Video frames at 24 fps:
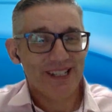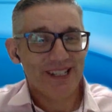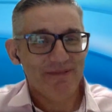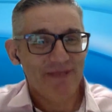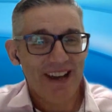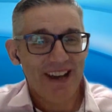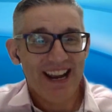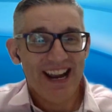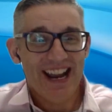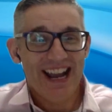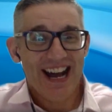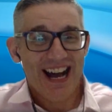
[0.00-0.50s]

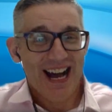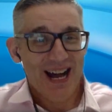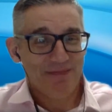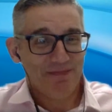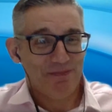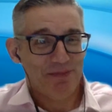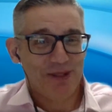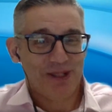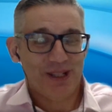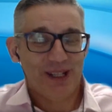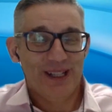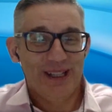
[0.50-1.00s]
mate.
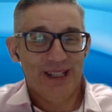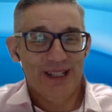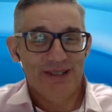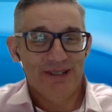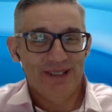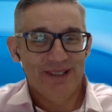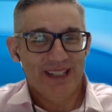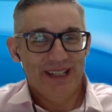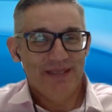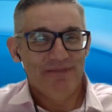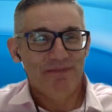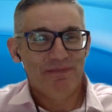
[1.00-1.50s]

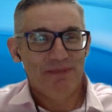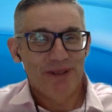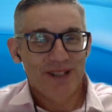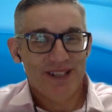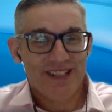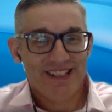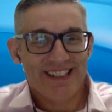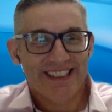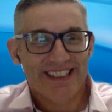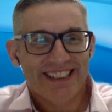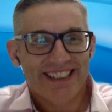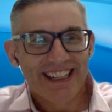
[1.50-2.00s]
Absolutely
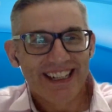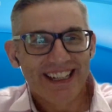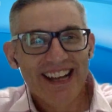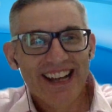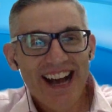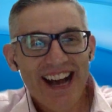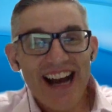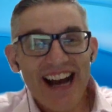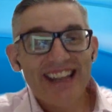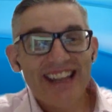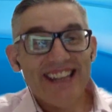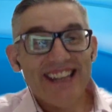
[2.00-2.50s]
buzzing.
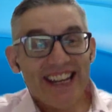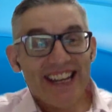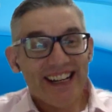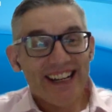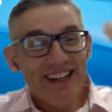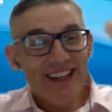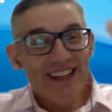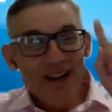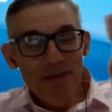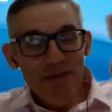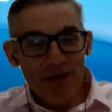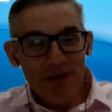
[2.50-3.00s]
I think
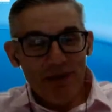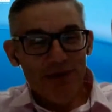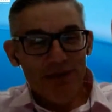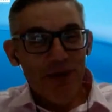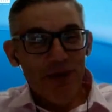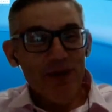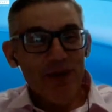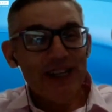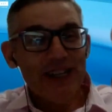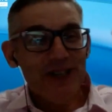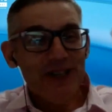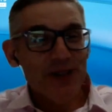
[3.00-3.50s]
before we
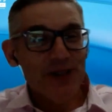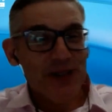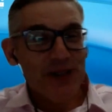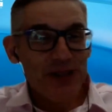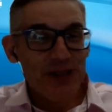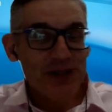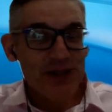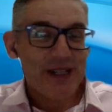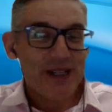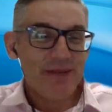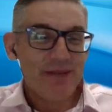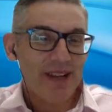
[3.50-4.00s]

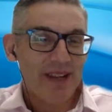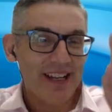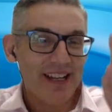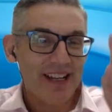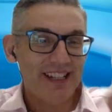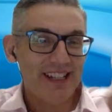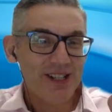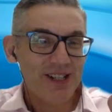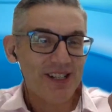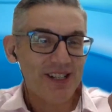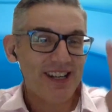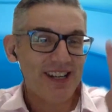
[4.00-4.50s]
introduce him, can I
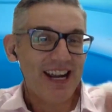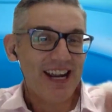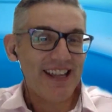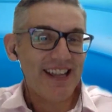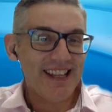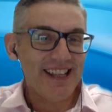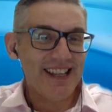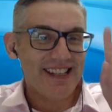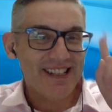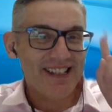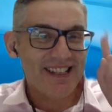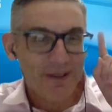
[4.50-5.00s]
just say this
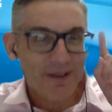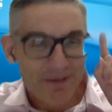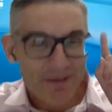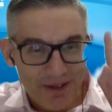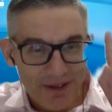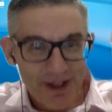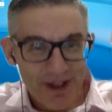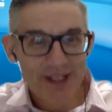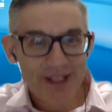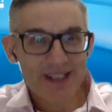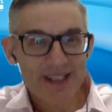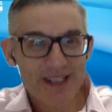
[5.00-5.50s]
is the
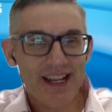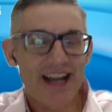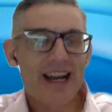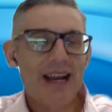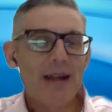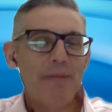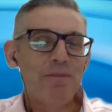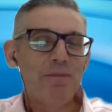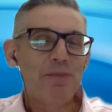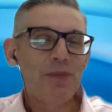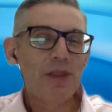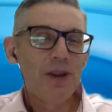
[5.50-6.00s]
first
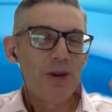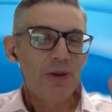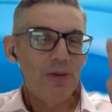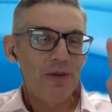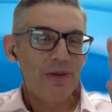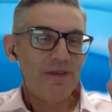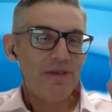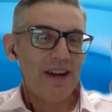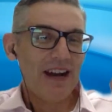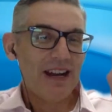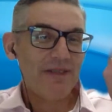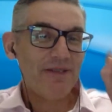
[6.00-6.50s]
time we've
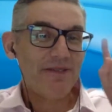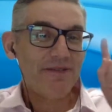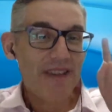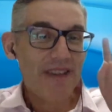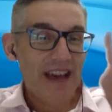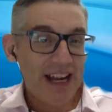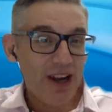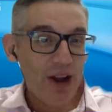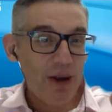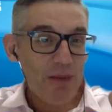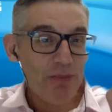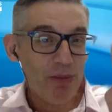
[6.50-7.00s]
had a
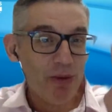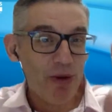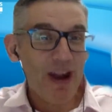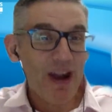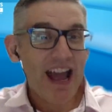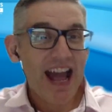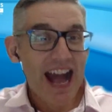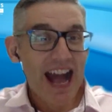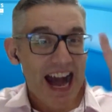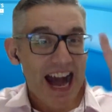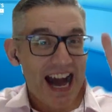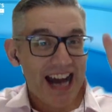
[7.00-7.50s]
fellow Brit
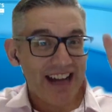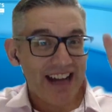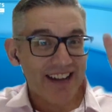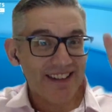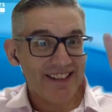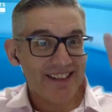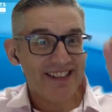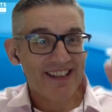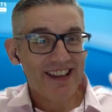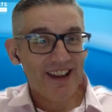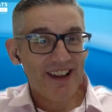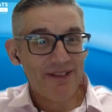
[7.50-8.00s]
and
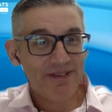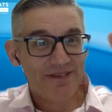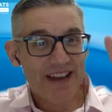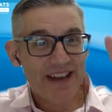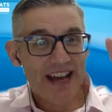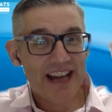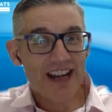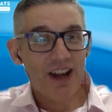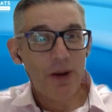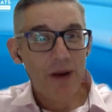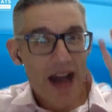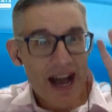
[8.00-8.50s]
a
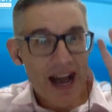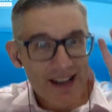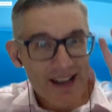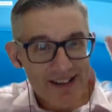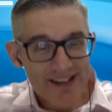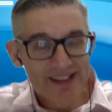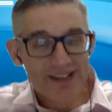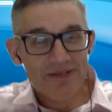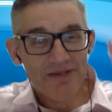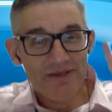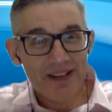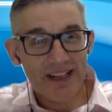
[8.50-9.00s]
fellow
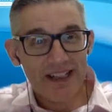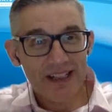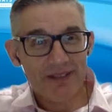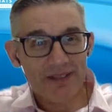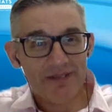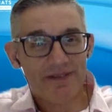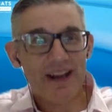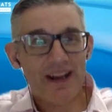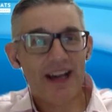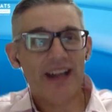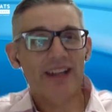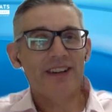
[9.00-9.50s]
Aston Villa
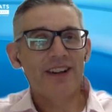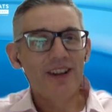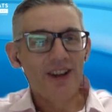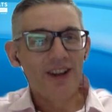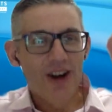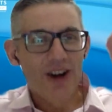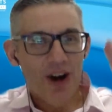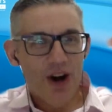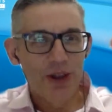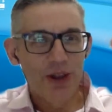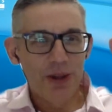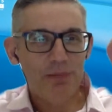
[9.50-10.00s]
fan
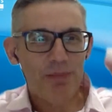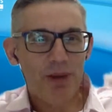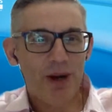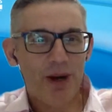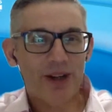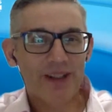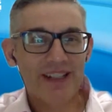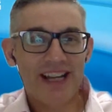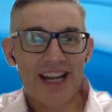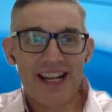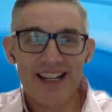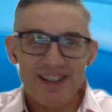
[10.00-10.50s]
on the
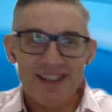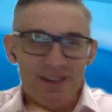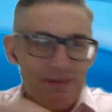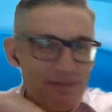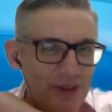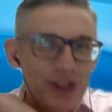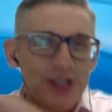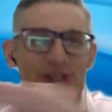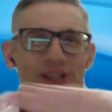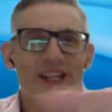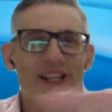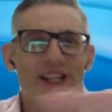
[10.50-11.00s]
podcast.
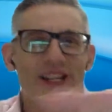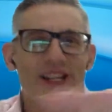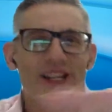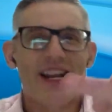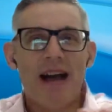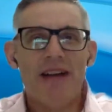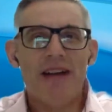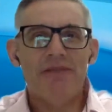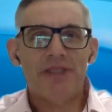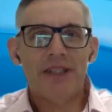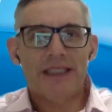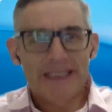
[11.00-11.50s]
First time
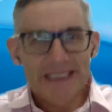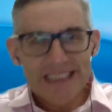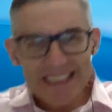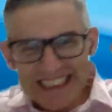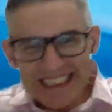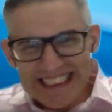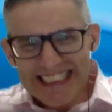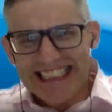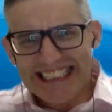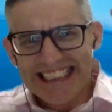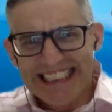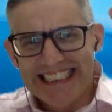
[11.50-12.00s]
ever.
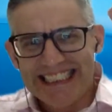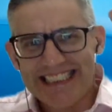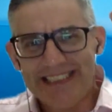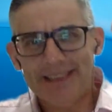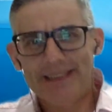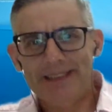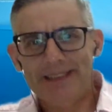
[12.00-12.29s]
Get in.